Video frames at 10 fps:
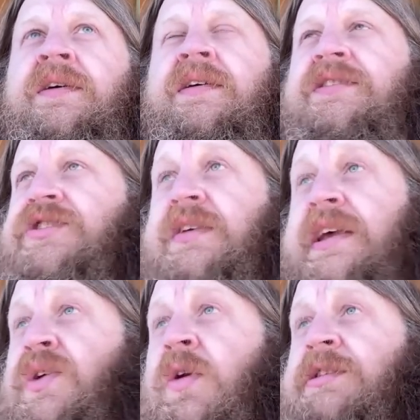Just like
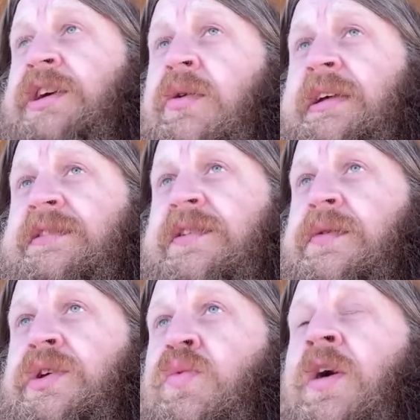you want Tony to.
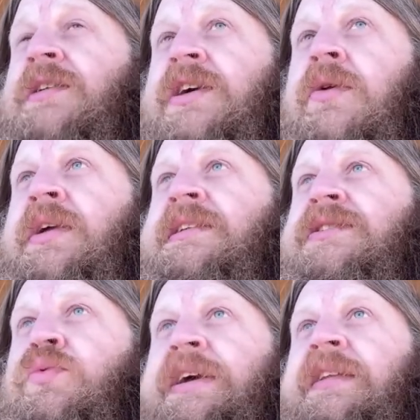You want Tony to
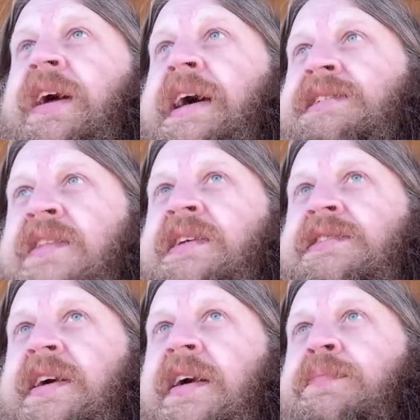realize in these
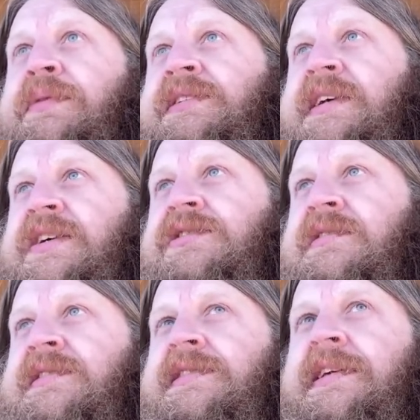therapy
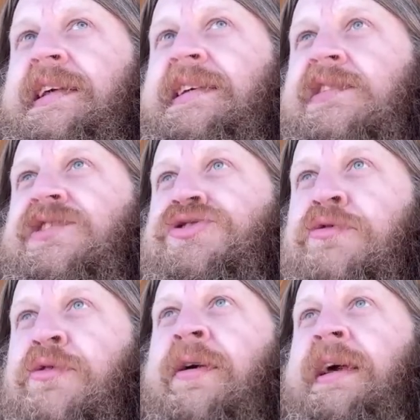sessions that he's
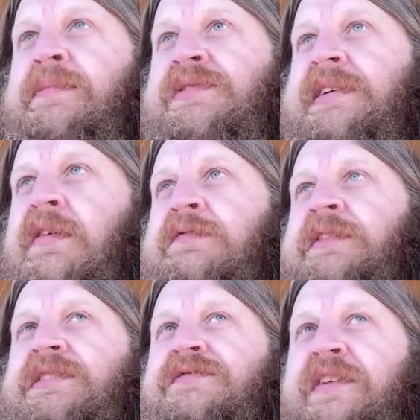destroying himself and
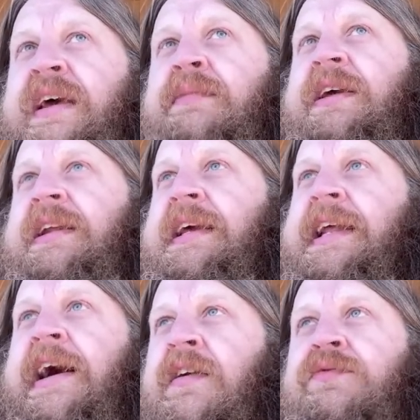his family and to get
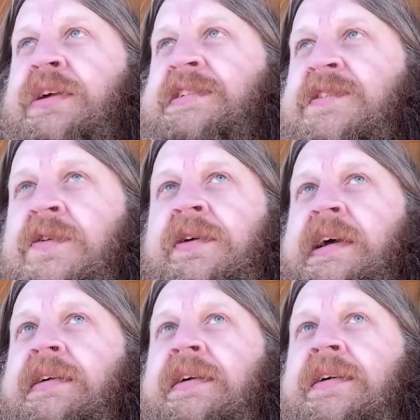out of what he's doing.
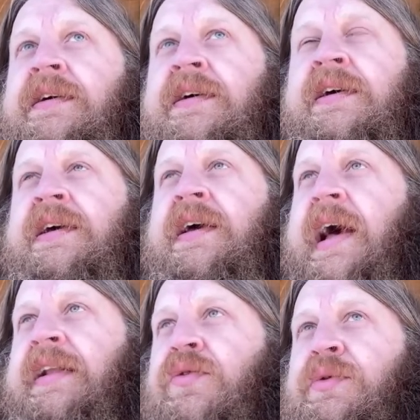
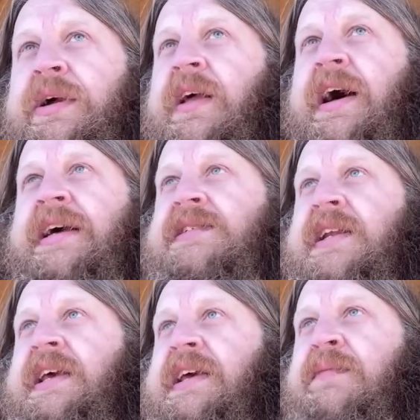And to realize that
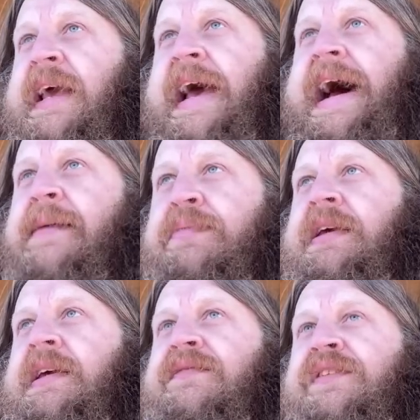he could be
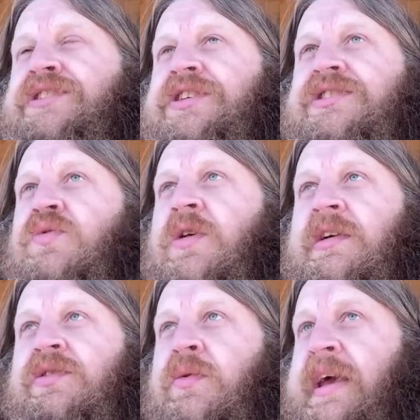happy if he just walked
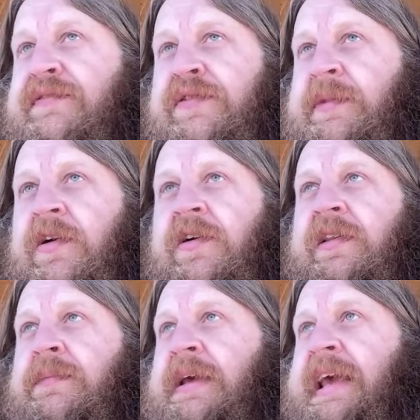away from it all
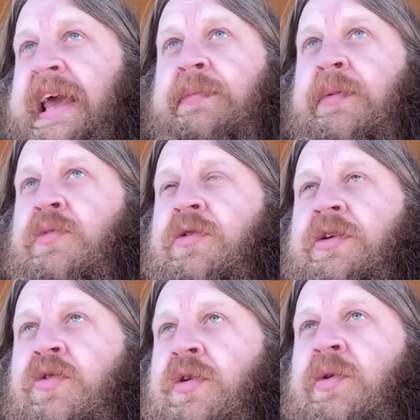and became a more
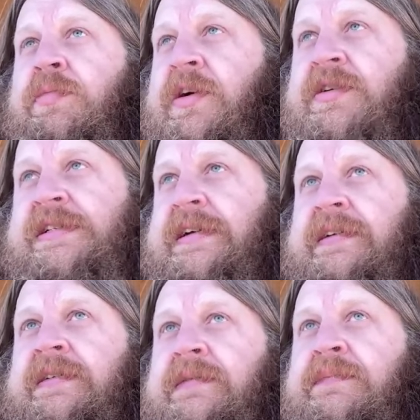normal
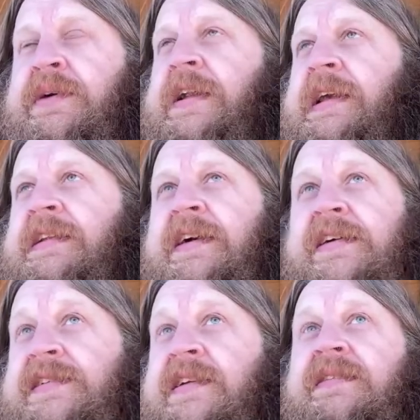person. But
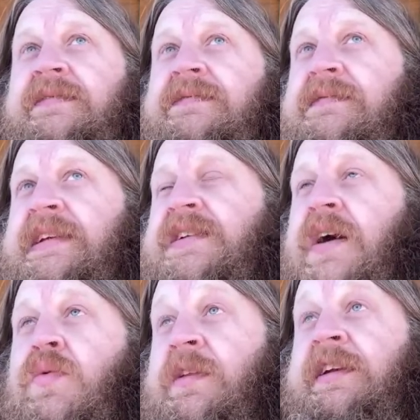he's
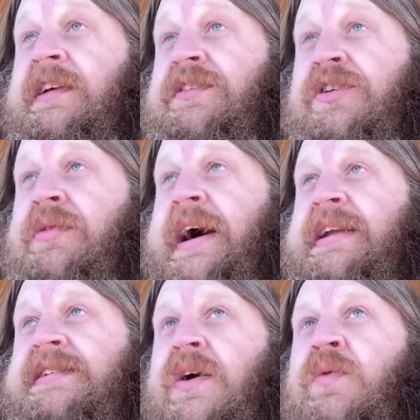not willing to do that.
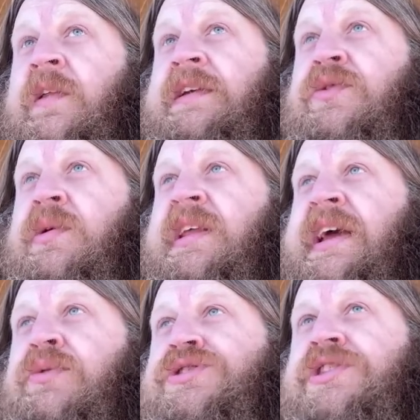He's not willing to
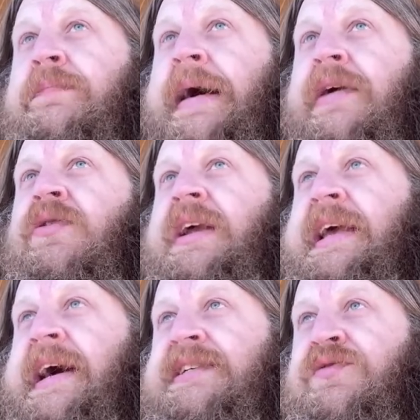relinquish the power he
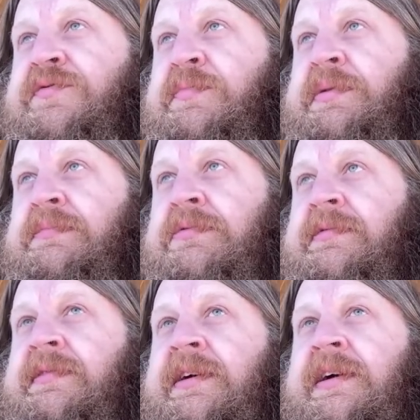has over people.
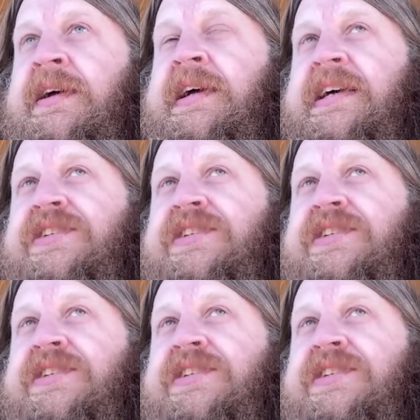His